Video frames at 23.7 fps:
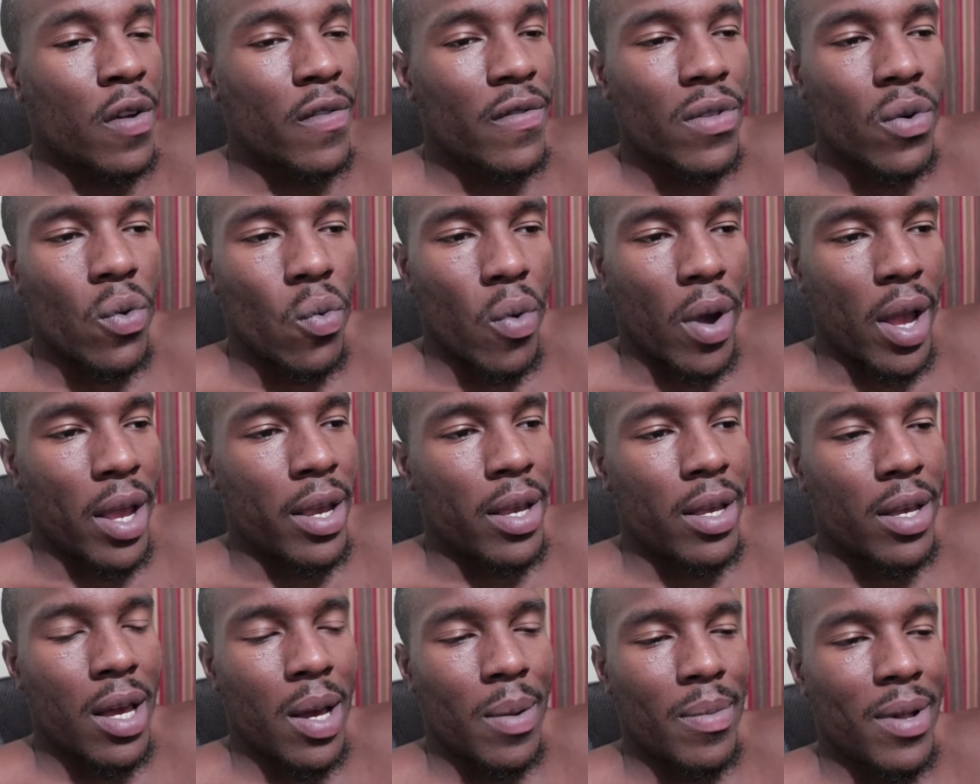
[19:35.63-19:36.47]
of the
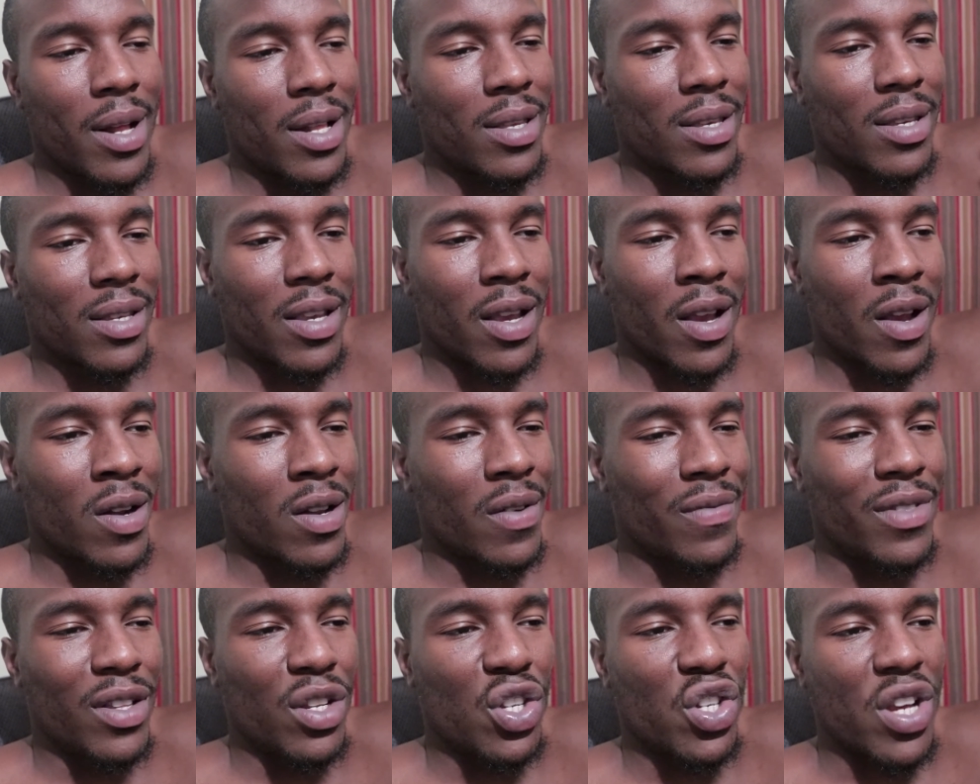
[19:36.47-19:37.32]
weight. I'm not scared
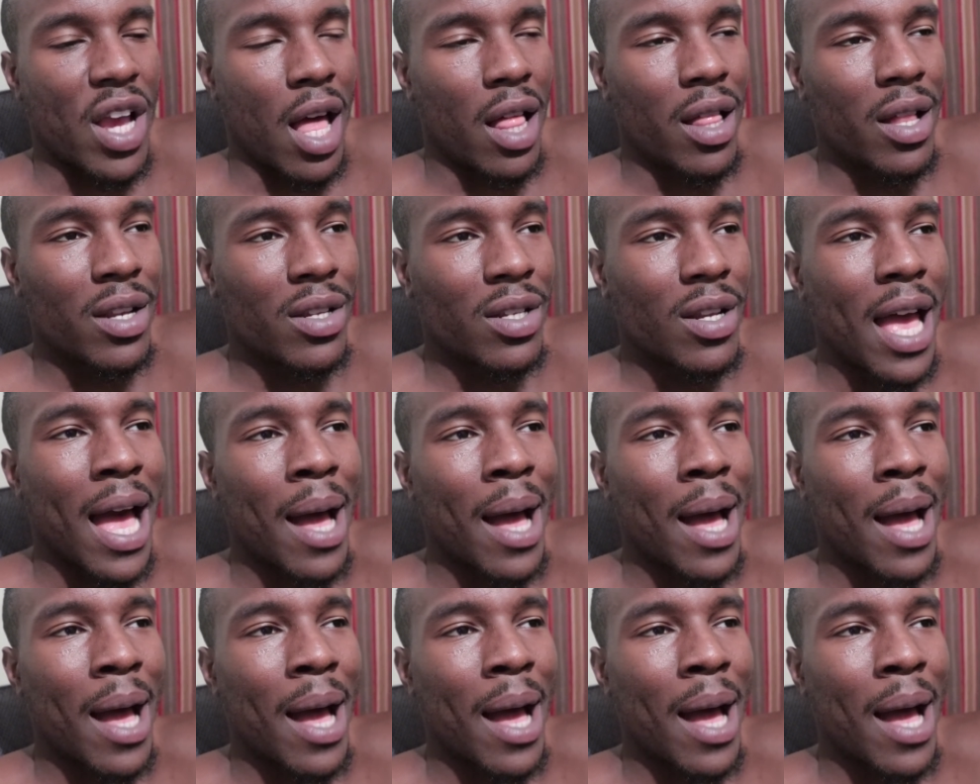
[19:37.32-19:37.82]
of the challenge.